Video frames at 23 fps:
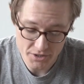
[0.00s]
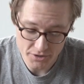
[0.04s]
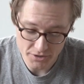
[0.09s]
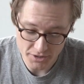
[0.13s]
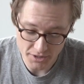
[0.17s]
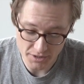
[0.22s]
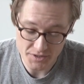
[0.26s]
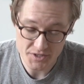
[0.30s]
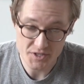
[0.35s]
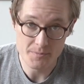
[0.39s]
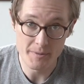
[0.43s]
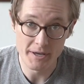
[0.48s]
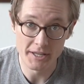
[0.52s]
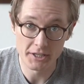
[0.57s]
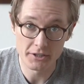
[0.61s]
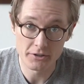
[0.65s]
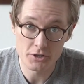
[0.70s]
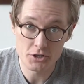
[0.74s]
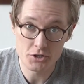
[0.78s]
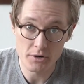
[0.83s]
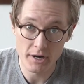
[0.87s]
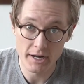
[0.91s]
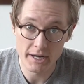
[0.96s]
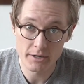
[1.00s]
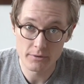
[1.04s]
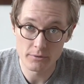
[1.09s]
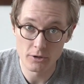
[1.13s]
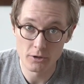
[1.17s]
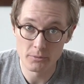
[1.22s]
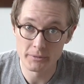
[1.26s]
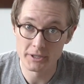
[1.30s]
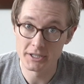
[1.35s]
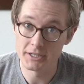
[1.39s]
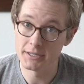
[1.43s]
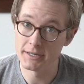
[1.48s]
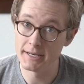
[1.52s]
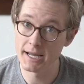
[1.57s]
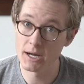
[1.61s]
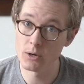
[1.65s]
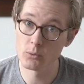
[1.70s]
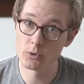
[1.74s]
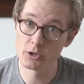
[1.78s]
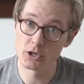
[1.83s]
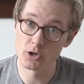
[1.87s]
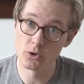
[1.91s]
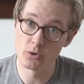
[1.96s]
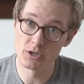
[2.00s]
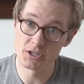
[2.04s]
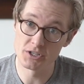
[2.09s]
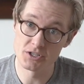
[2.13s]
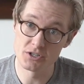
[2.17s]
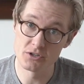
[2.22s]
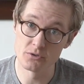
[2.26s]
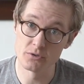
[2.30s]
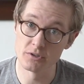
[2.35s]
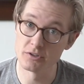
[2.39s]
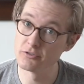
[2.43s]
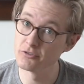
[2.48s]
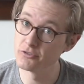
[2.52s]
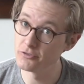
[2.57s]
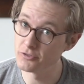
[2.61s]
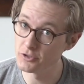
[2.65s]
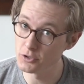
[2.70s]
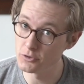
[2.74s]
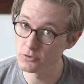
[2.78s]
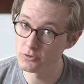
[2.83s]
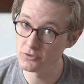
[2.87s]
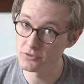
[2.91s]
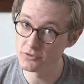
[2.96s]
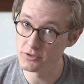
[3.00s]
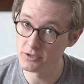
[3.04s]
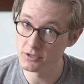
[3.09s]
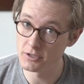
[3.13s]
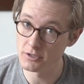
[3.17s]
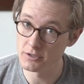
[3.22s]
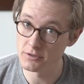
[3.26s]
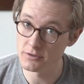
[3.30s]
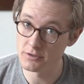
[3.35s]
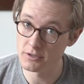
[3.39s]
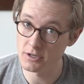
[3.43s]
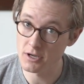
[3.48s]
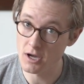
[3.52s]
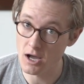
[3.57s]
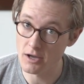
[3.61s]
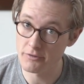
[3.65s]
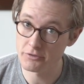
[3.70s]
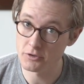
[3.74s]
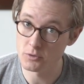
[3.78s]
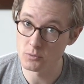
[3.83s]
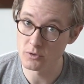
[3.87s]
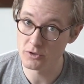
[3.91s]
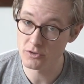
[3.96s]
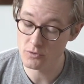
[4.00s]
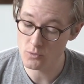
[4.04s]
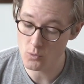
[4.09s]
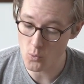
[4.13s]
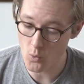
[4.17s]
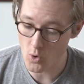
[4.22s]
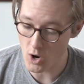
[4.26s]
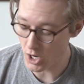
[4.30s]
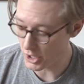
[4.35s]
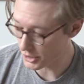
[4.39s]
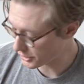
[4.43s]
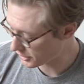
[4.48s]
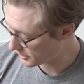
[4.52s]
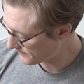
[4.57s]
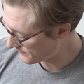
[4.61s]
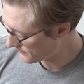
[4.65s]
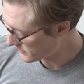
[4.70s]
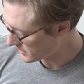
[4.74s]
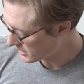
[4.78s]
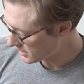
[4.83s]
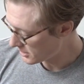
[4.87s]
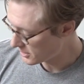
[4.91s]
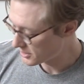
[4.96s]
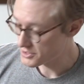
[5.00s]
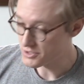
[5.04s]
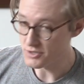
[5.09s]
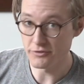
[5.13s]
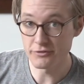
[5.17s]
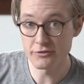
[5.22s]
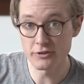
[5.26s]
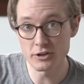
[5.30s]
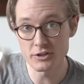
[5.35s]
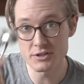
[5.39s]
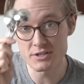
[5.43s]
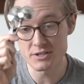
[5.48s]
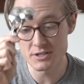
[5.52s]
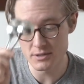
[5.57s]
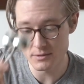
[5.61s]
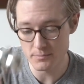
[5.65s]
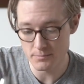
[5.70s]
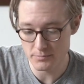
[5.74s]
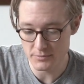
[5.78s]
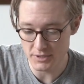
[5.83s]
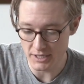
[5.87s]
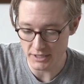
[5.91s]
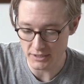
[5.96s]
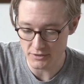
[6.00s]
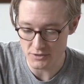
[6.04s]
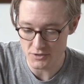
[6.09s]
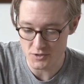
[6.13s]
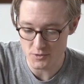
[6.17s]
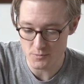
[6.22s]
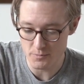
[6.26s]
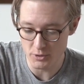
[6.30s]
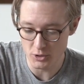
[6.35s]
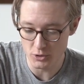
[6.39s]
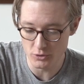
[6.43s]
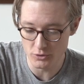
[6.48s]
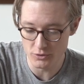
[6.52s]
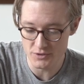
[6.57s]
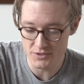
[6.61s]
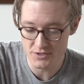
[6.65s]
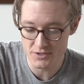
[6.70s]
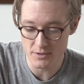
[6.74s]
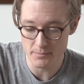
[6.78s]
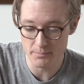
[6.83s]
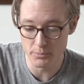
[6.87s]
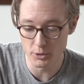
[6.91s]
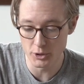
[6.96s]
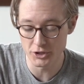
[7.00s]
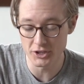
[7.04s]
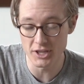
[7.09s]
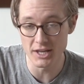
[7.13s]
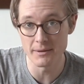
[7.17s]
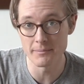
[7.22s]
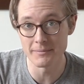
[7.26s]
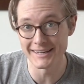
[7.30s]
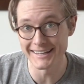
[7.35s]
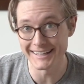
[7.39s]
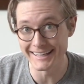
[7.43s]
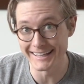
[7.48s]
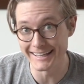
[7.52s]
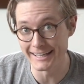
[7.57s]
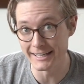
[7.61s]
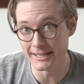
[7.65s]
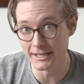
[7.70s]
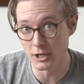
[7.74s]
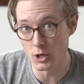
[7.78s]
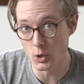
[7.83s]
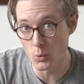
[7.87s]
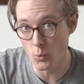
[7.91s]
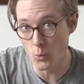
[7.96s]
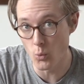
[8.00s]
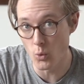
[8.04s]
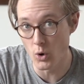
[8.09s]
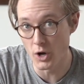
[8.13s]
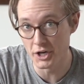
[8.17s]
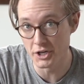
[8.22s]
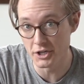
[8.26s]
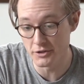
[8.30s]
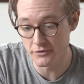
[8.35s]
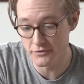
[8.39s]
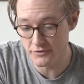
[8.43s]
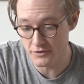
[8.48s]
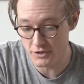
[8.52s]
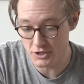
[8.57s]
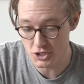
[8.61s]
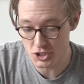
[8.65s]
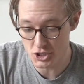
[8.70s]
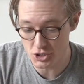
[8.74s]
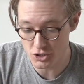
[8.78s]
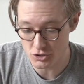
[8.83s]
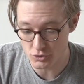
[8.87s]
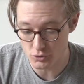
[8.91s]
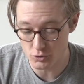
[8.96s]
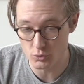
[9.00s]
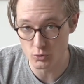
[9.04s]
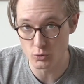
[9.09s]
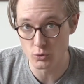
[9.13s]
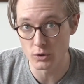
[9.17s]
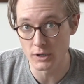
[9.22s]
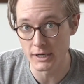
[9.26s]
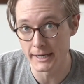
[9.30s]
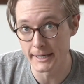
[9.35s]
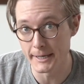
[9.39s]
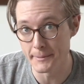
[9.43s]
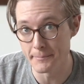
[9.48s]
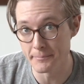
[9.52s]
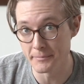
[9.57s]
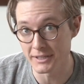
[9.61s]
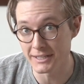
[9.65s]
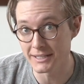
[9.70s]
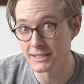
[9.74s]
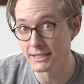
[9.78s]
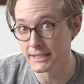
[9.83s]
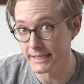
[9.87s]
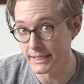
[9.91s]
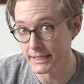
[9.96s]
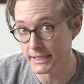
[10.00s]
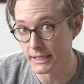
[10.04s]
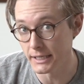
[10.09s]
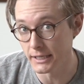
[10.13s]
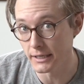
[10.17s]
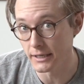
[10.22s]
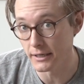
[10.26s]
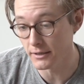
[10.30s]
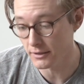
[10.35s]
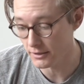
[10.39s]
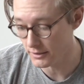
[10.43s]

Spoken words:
you're done smelling the dry aroma, now we're going to infuse the coffee with the water. So first, take your spoons, put them in 1 of the 2 cleaning